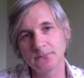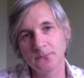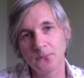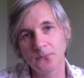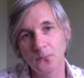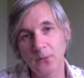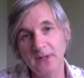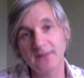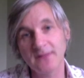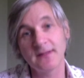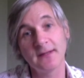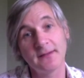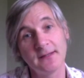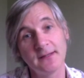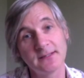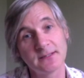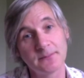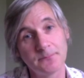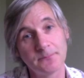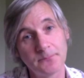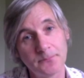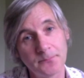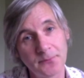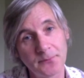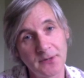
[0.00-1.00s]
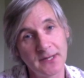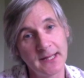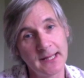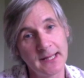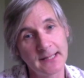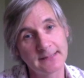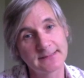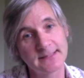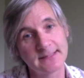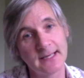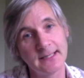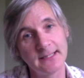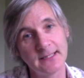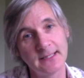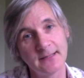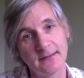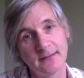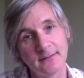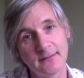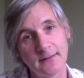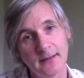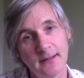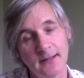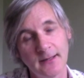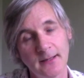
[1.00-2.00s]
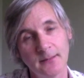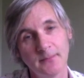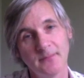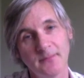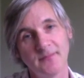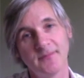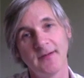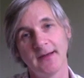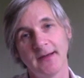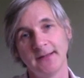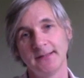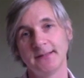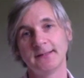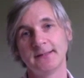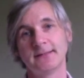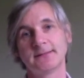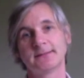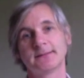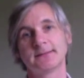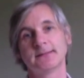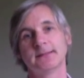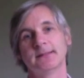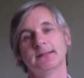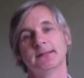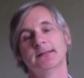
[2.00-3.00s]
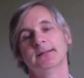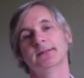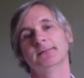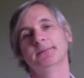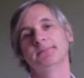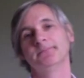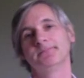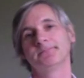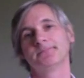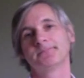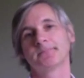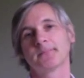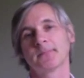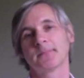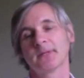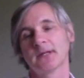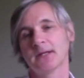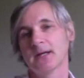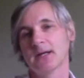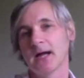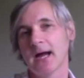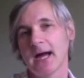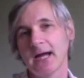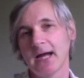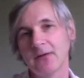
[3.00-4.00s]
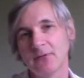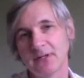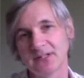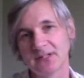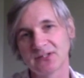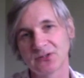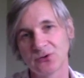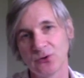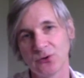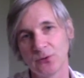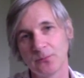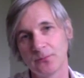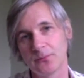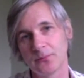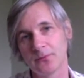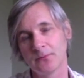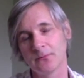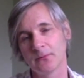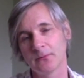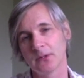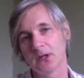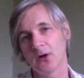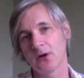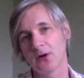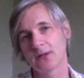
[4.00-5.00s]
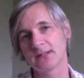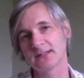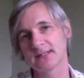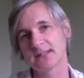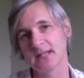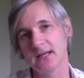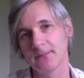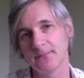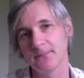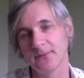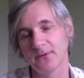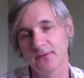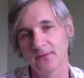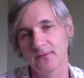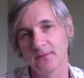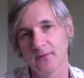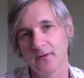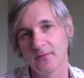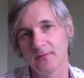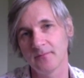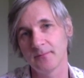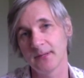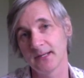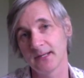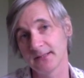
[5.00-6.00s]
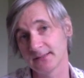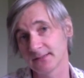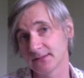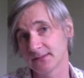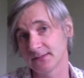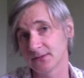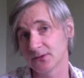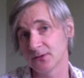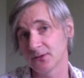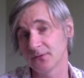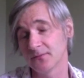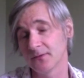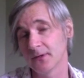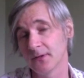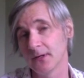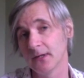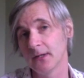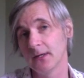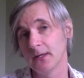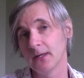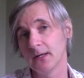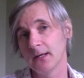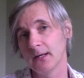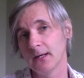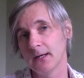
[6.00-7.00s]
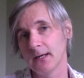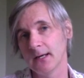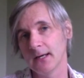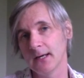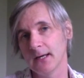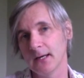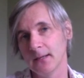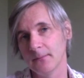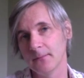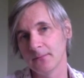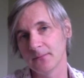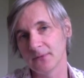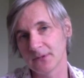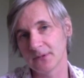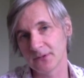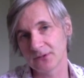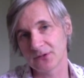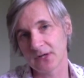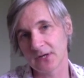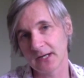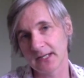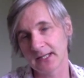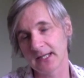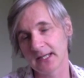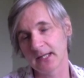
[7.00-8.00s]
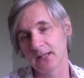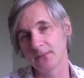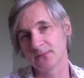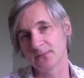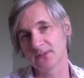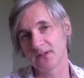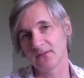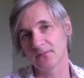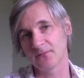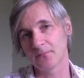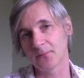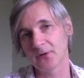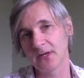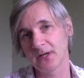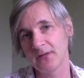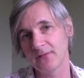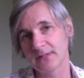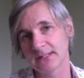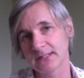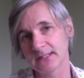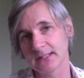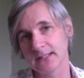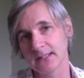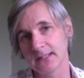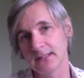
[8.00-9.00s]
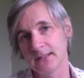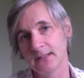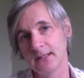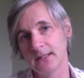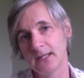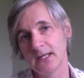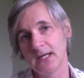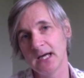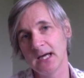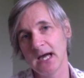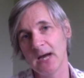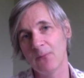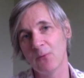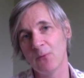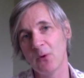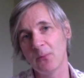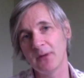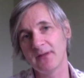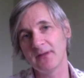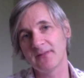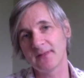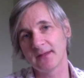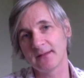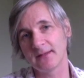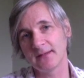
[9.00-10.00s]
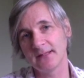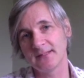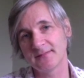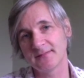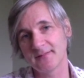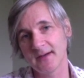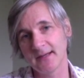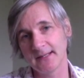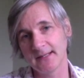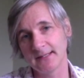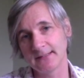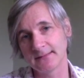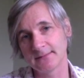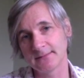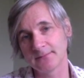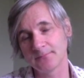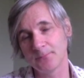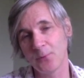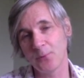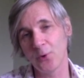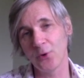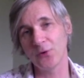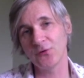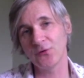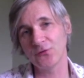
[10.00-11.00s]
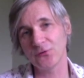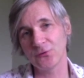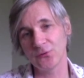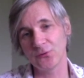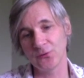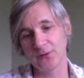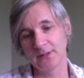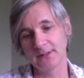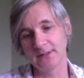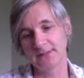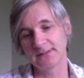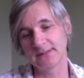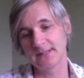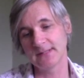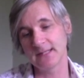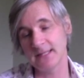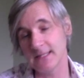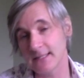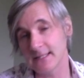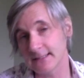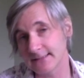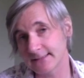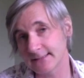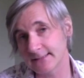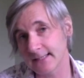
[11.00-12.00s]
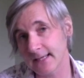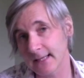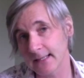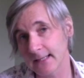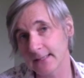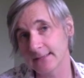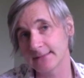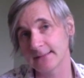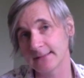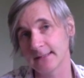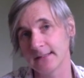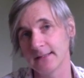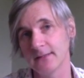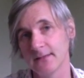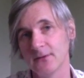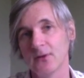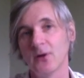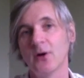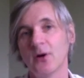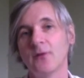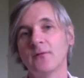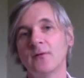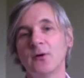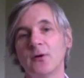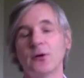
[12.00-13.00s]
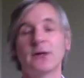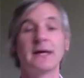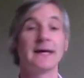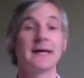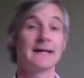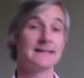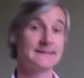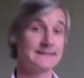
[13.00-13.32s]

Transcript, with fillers: We think these are pretty exciting um, findings. Um, in a high-risk group, large sample of patients who've um, tried to kill themselves previously. And what we think these findings point to is the utility of looking at